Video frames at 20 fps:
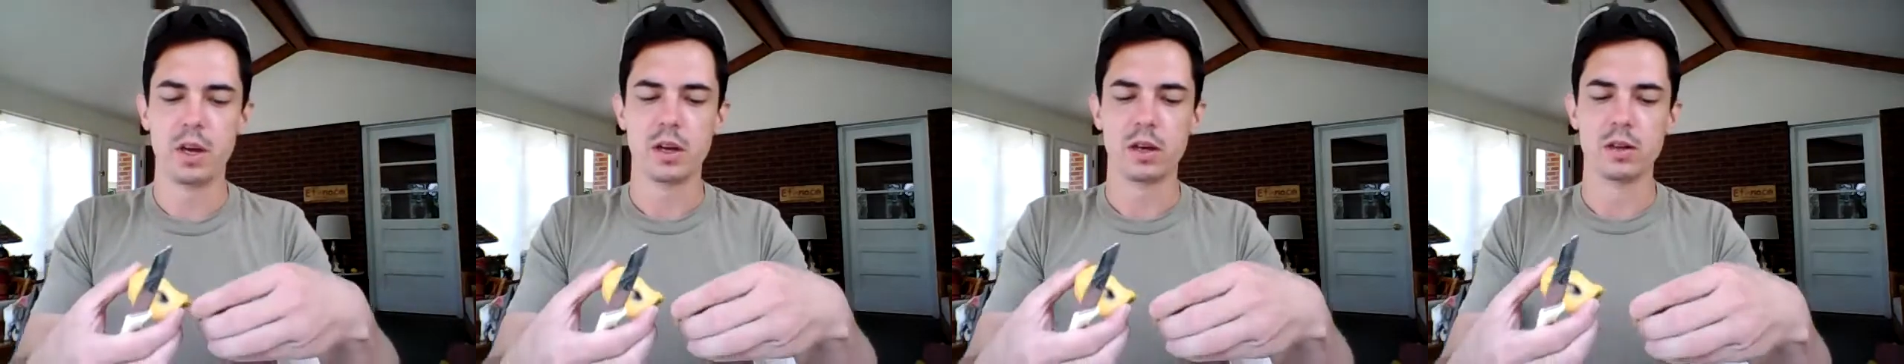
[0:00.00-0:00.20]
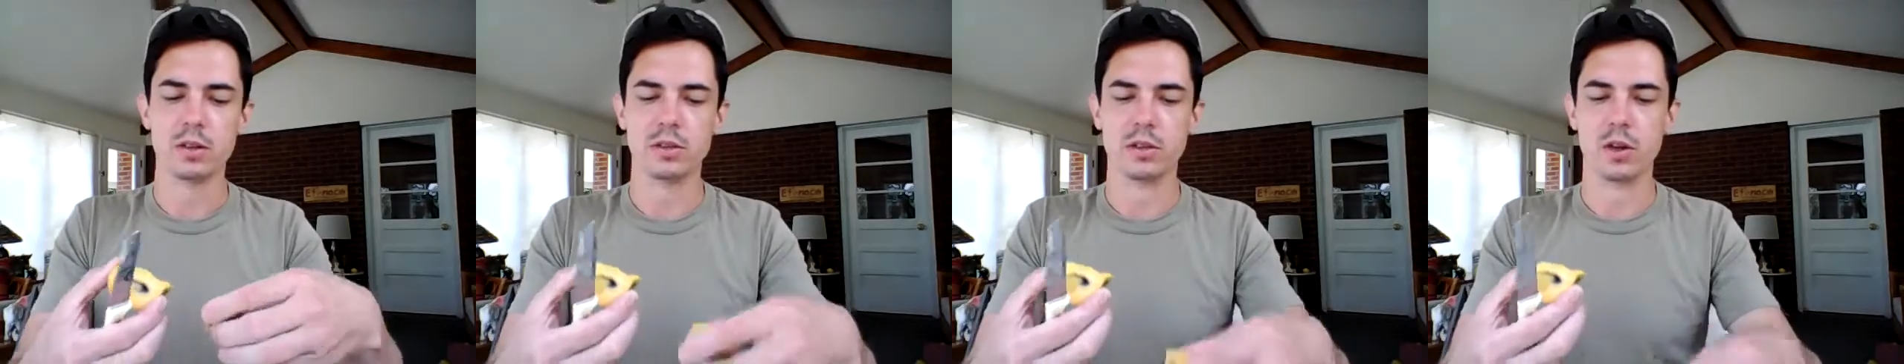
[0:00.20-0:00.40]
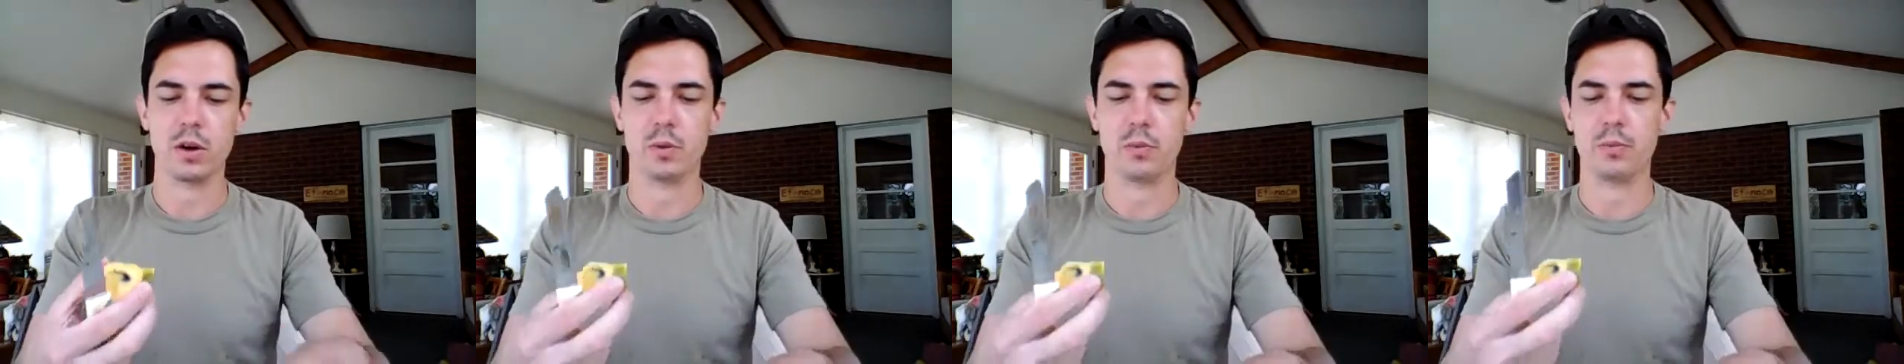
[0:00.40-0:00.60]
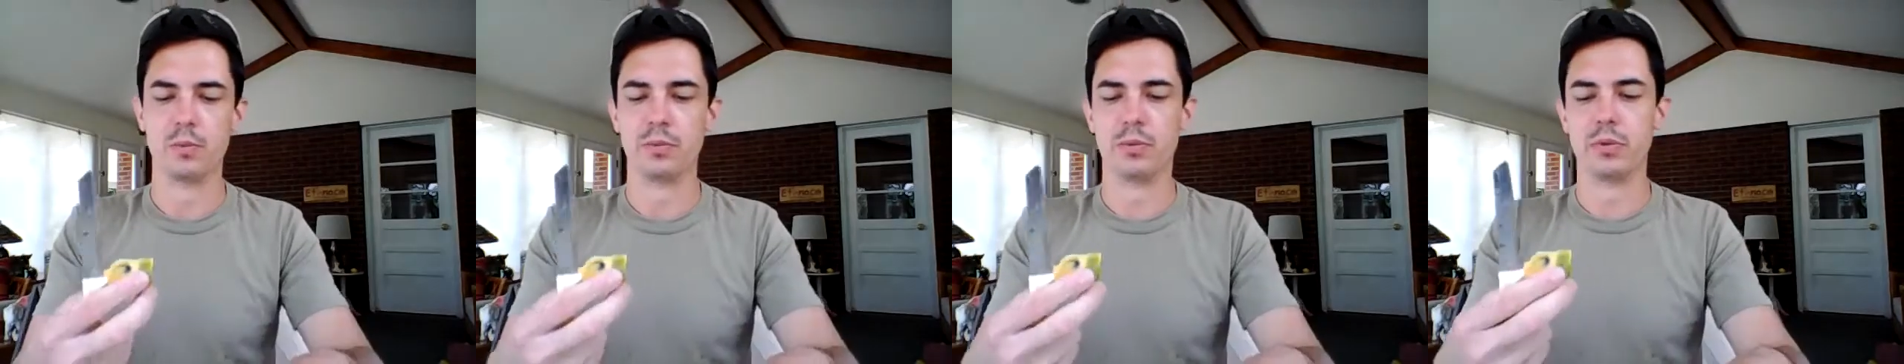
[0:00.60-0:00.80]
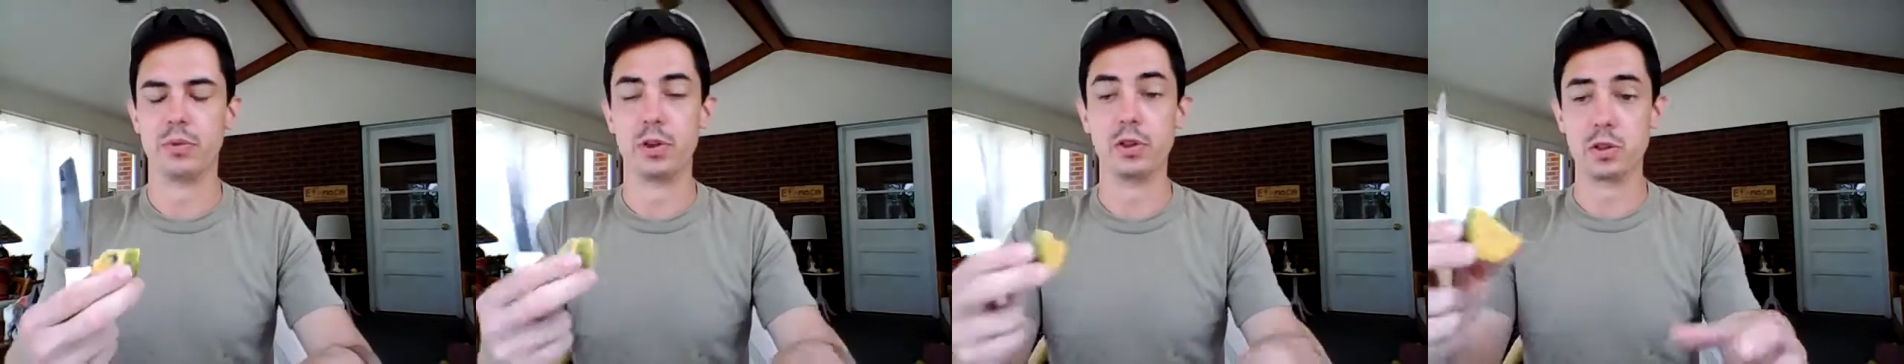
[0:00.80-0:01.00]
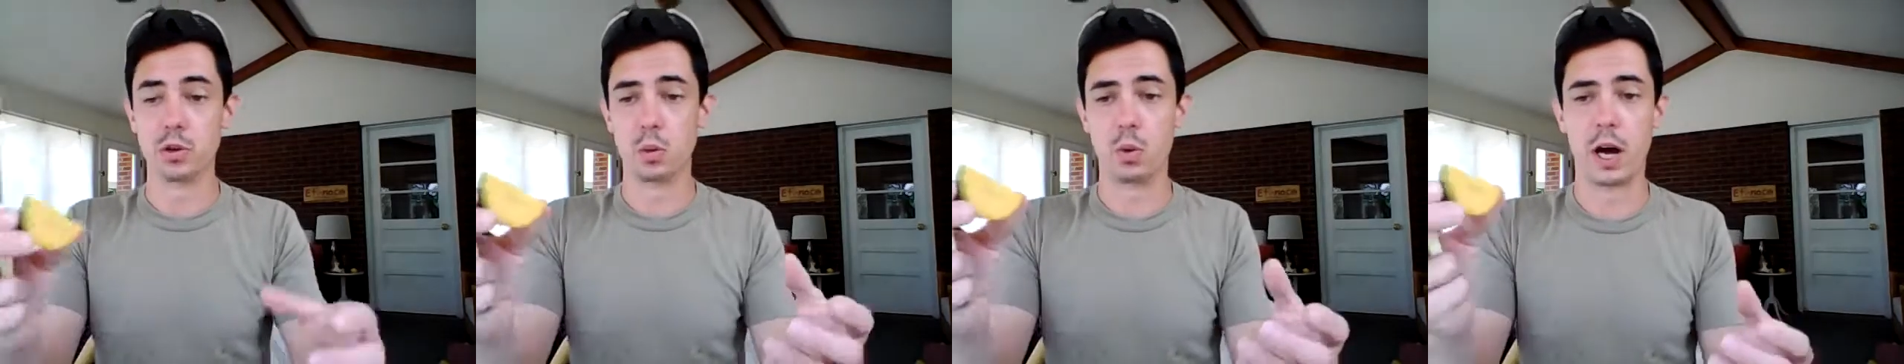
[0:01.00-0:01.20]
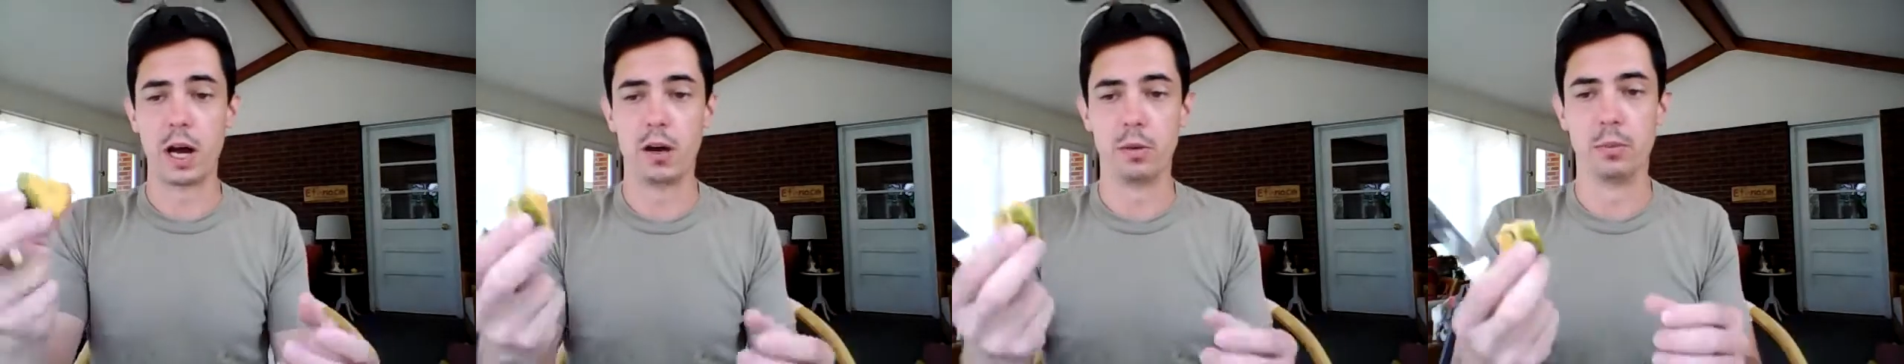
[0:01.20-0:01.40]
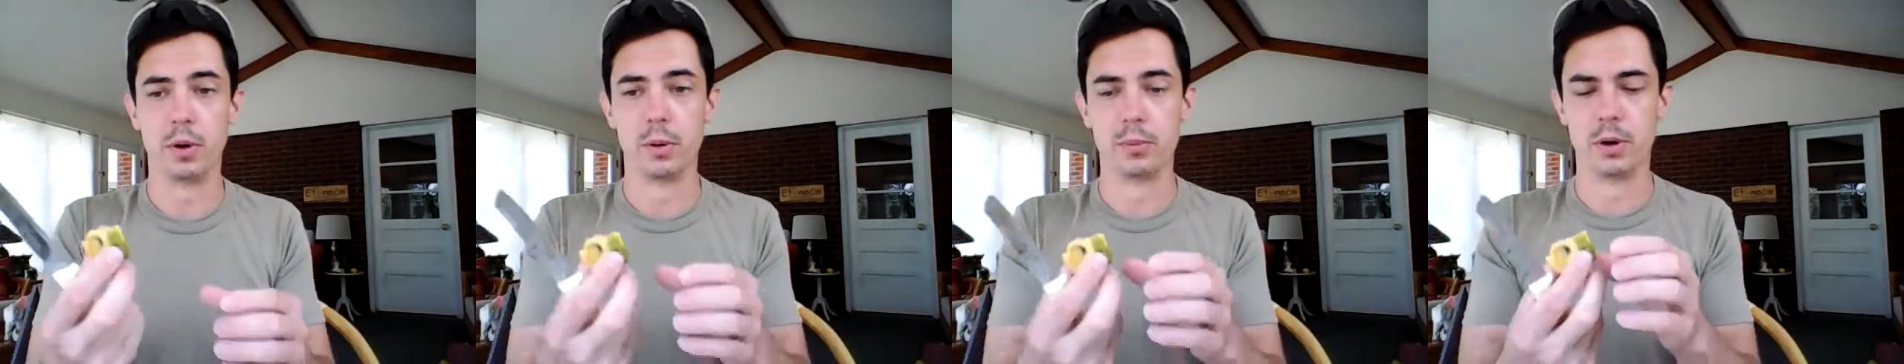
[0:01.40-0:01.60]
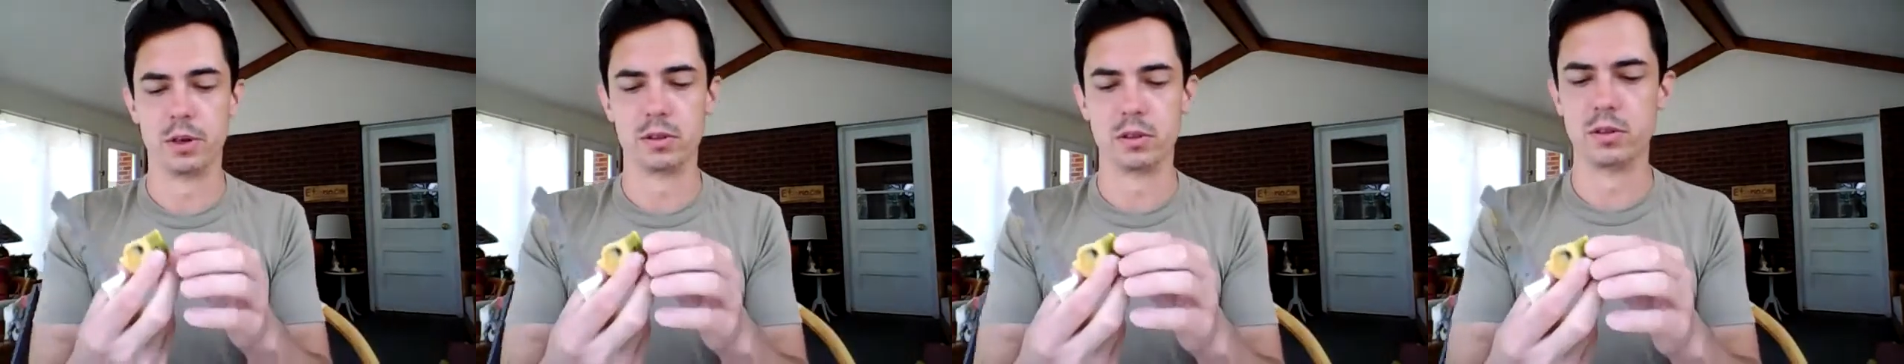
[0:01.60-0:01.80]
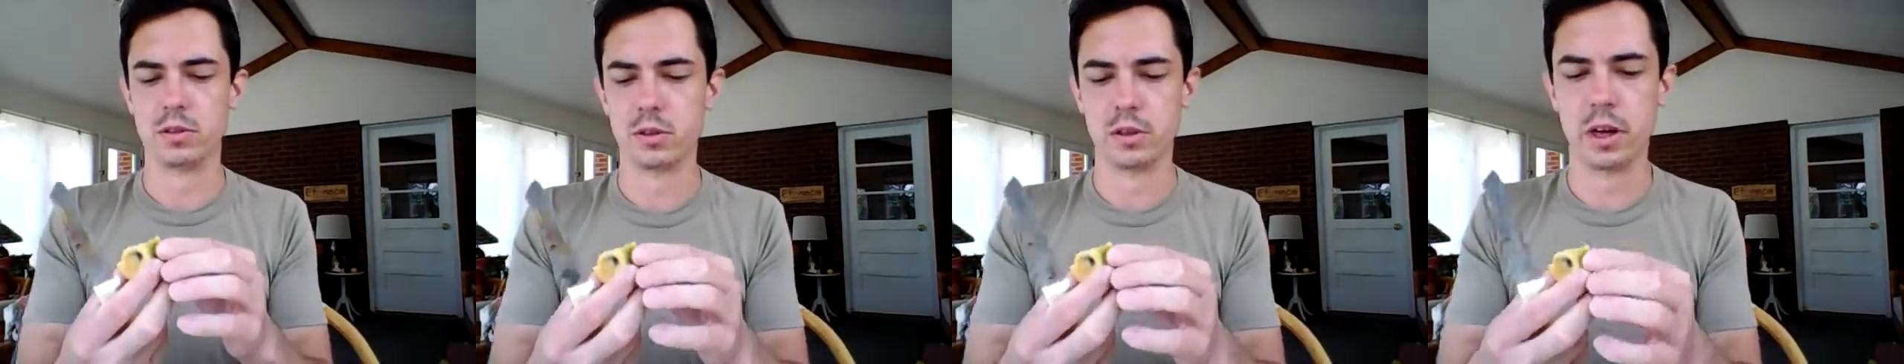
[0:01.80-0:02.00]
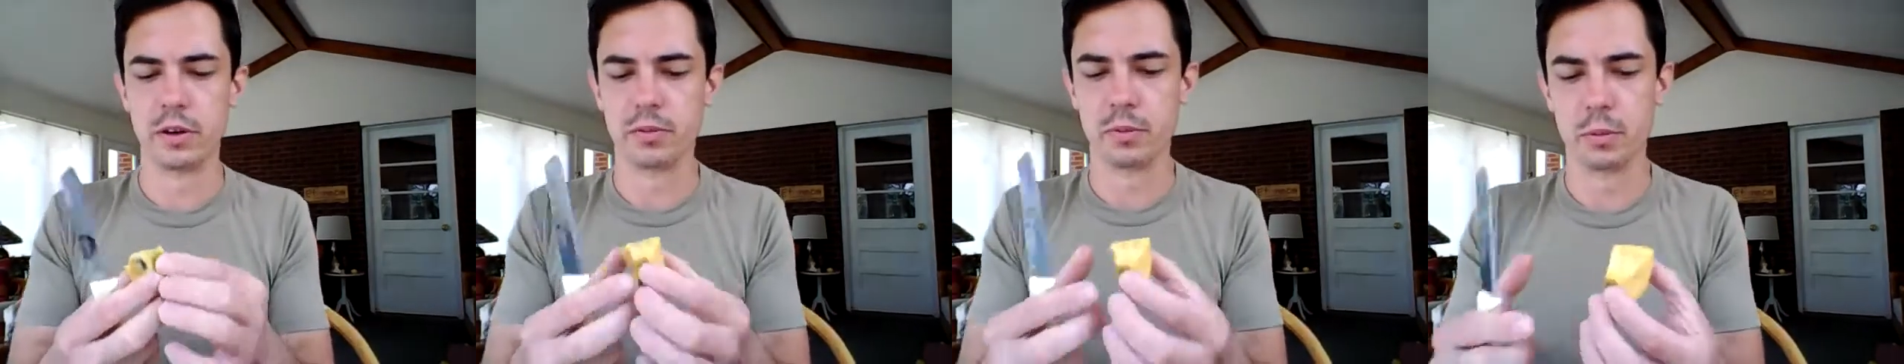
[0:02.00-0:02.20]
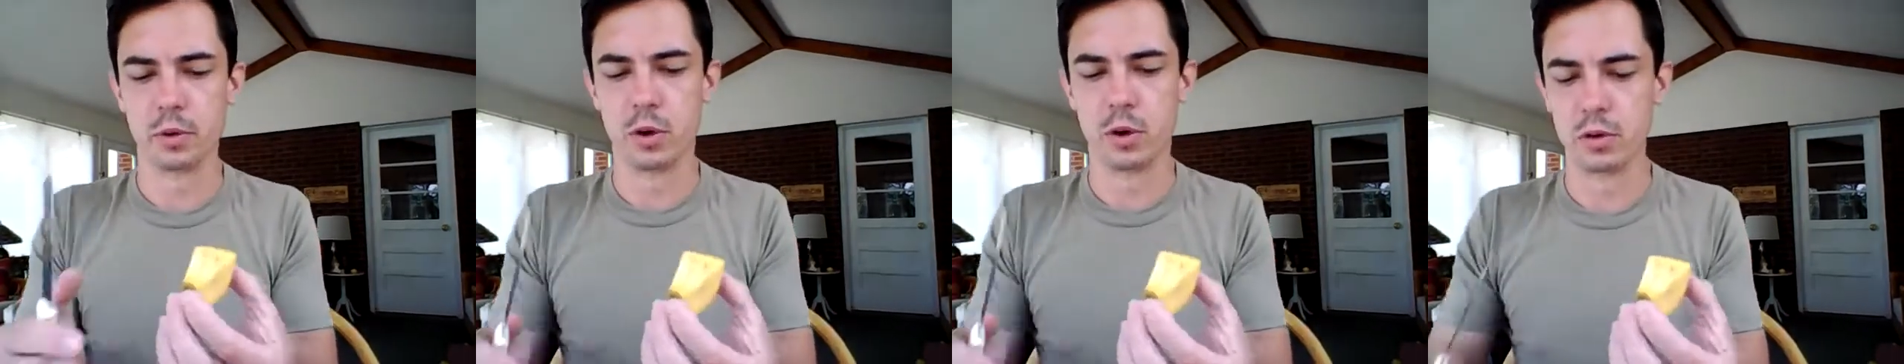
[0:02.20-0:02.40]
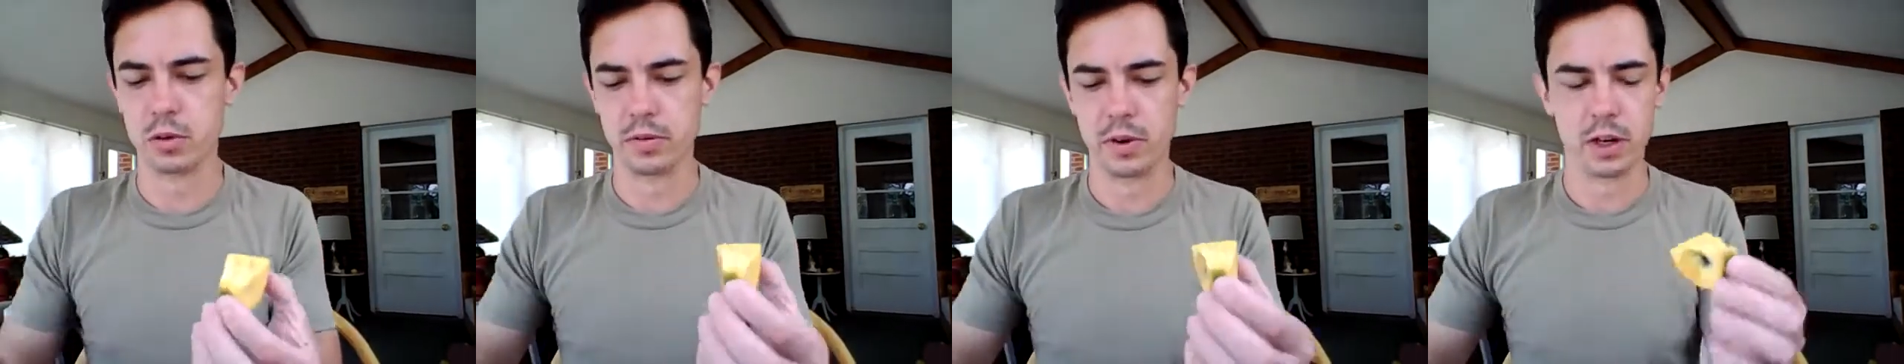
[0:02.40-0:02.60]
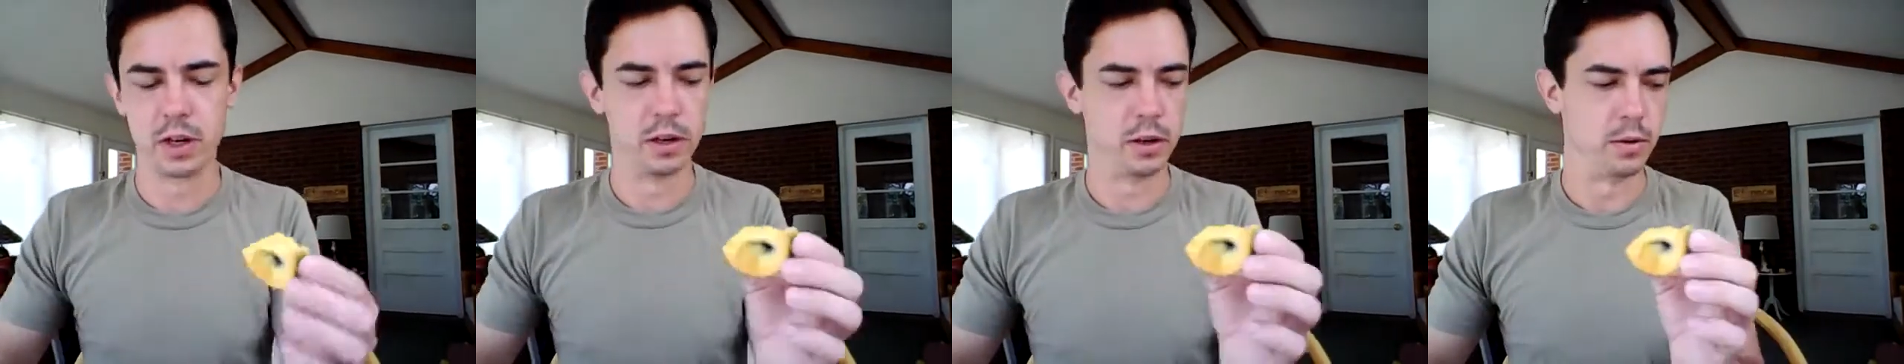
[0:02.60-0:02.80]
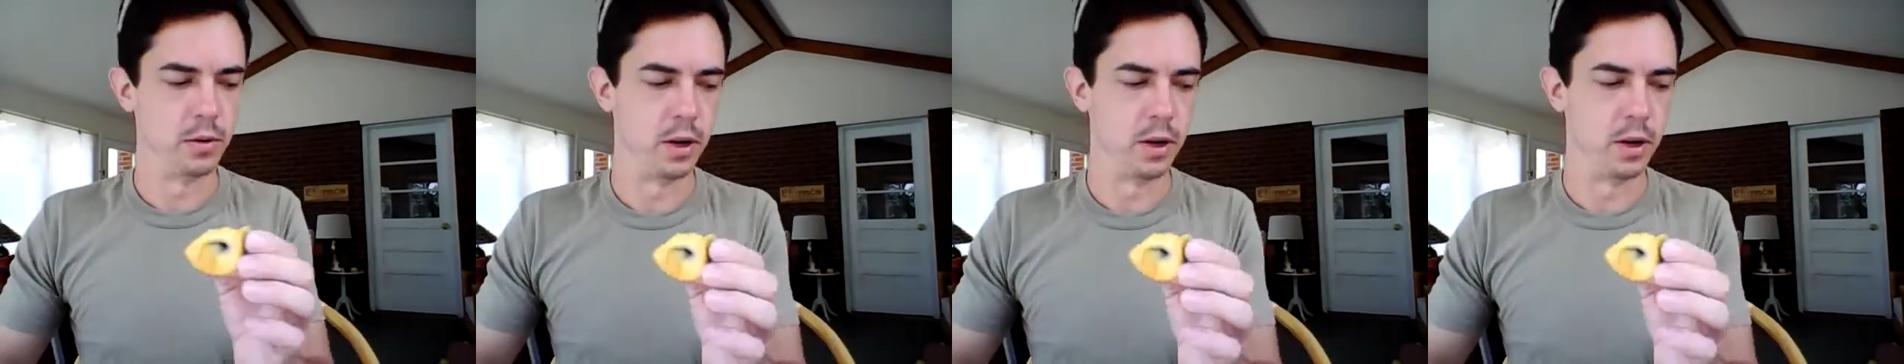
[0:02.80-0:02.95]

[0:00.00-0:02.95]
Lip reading: because these are wild pawpaws. These are not from cultivated.